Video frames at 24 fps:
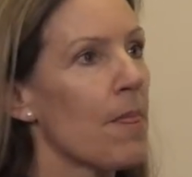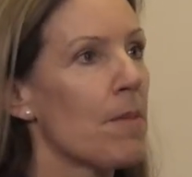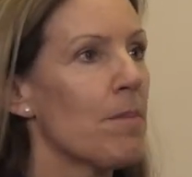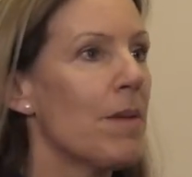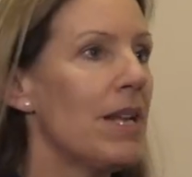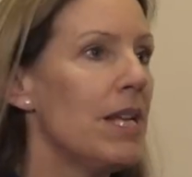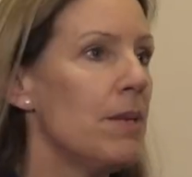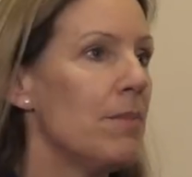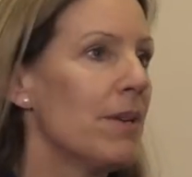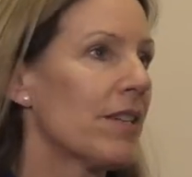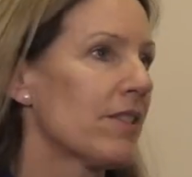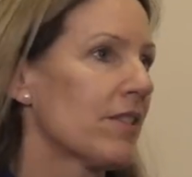
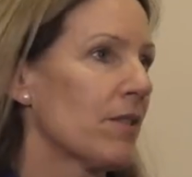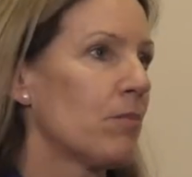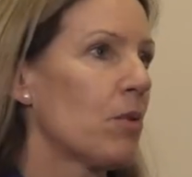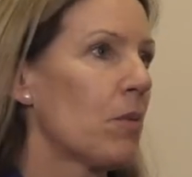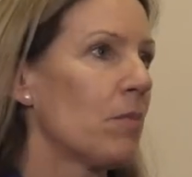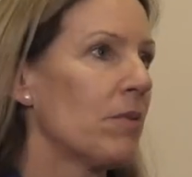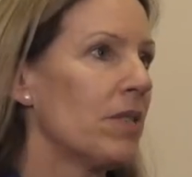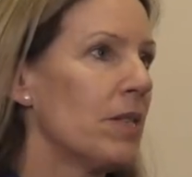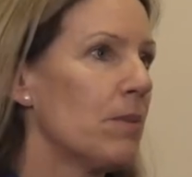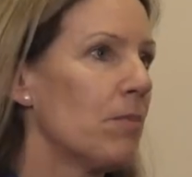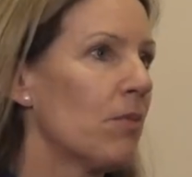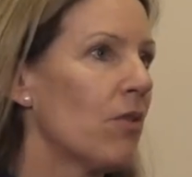mainly because of
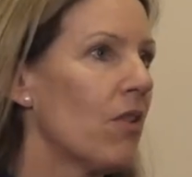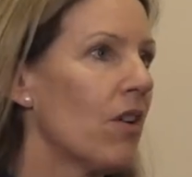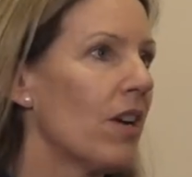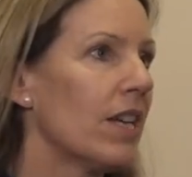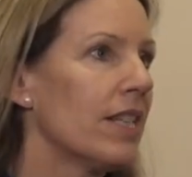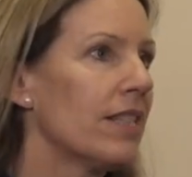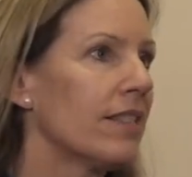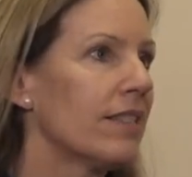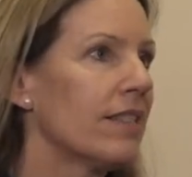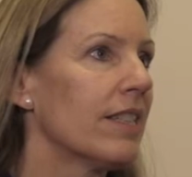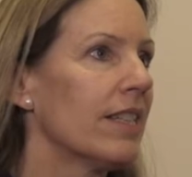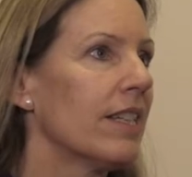property
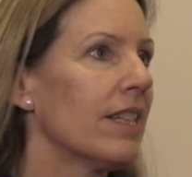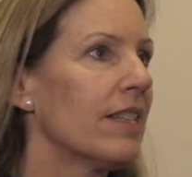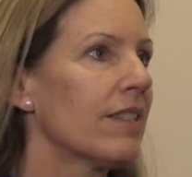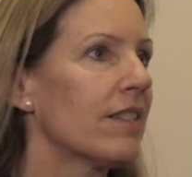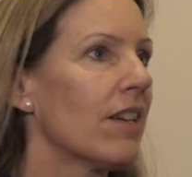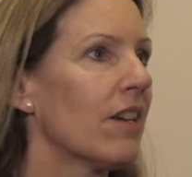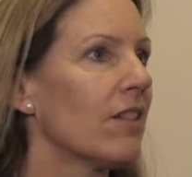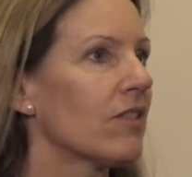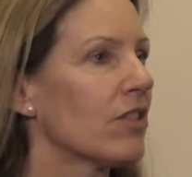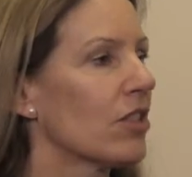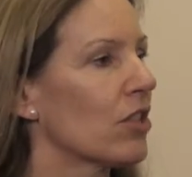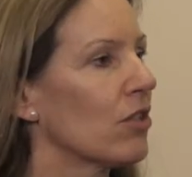prices,
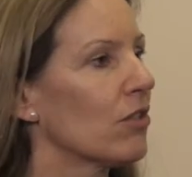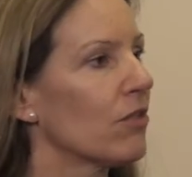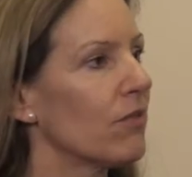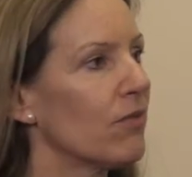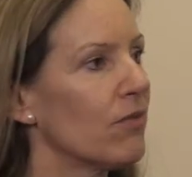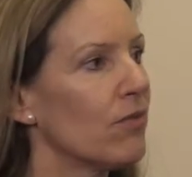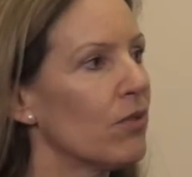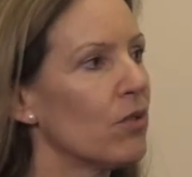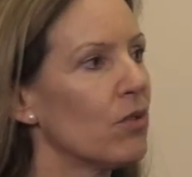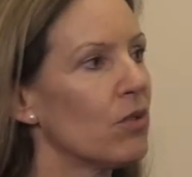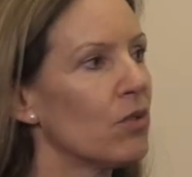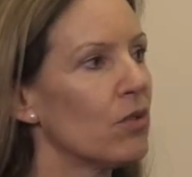Article
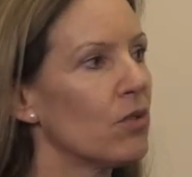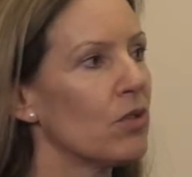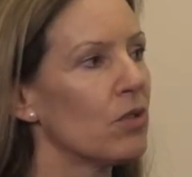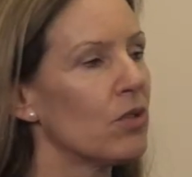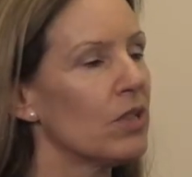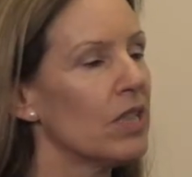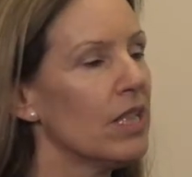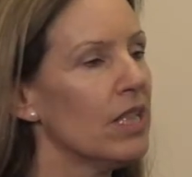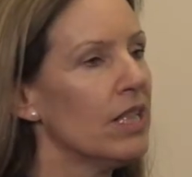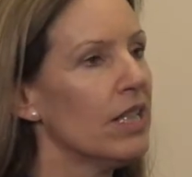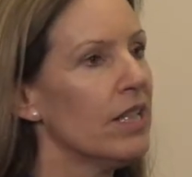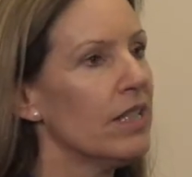
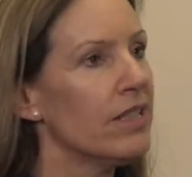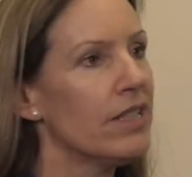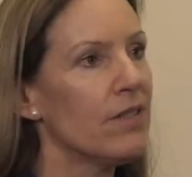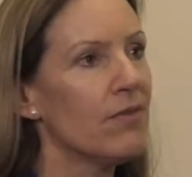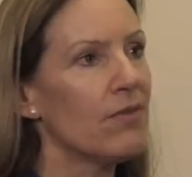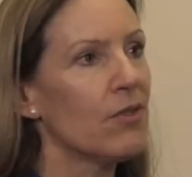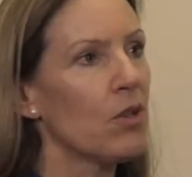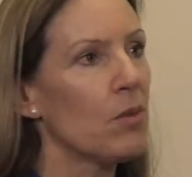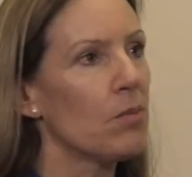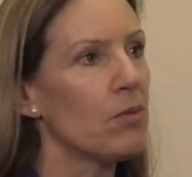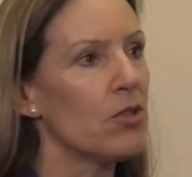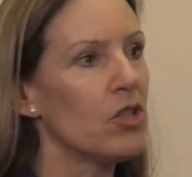4,
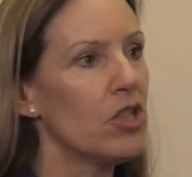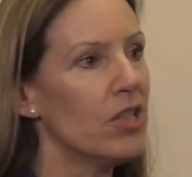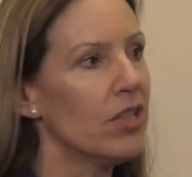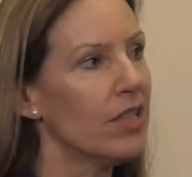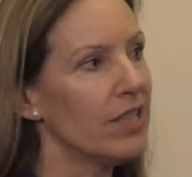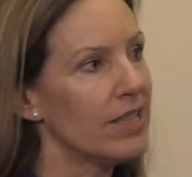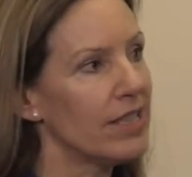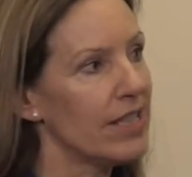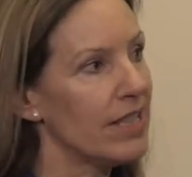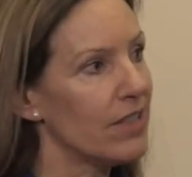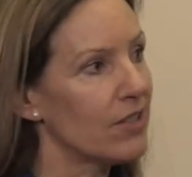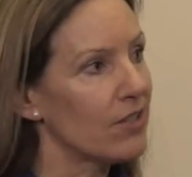different
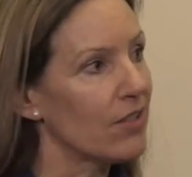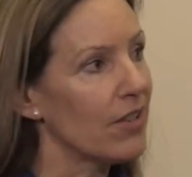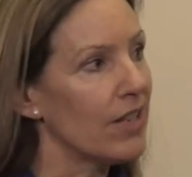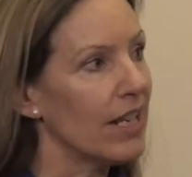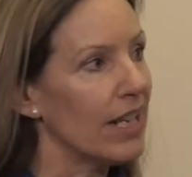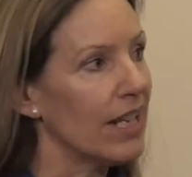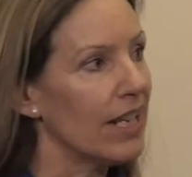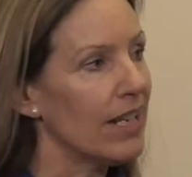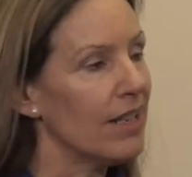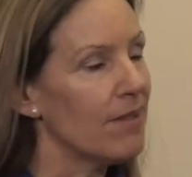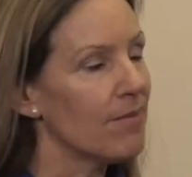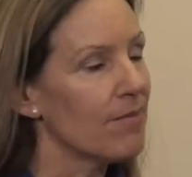opportunities
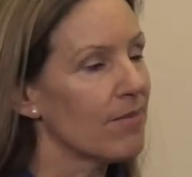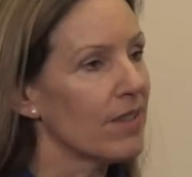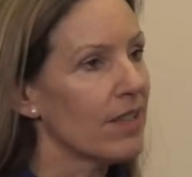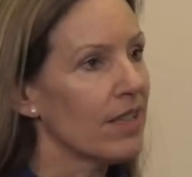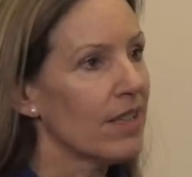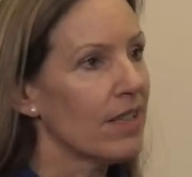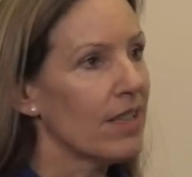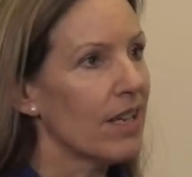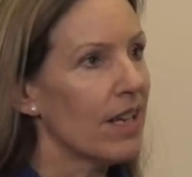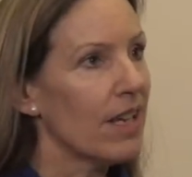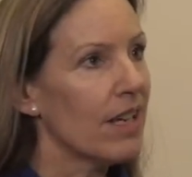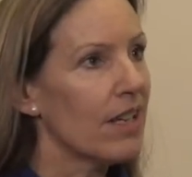really.
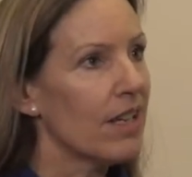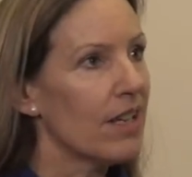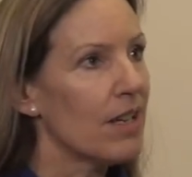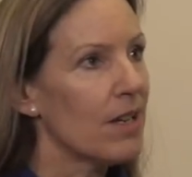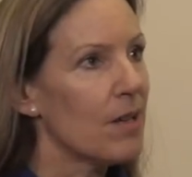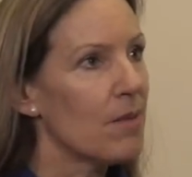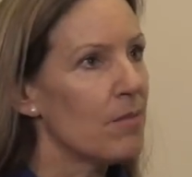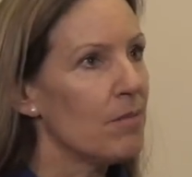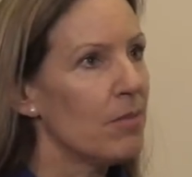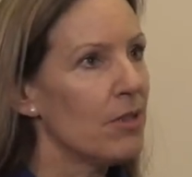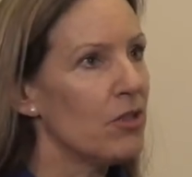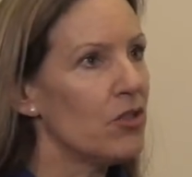
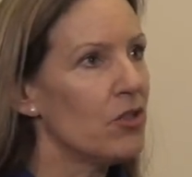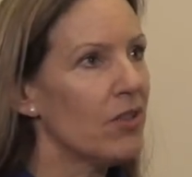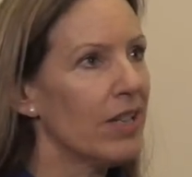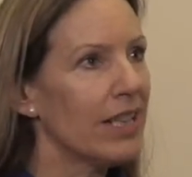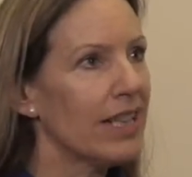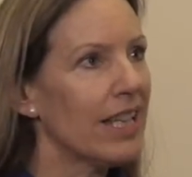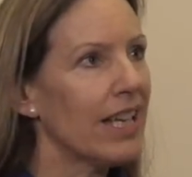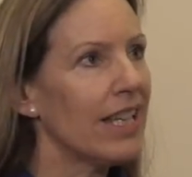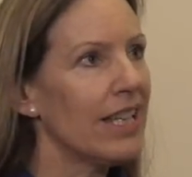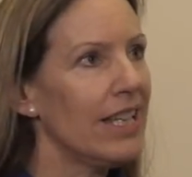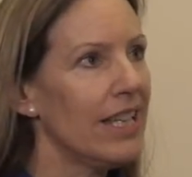But during that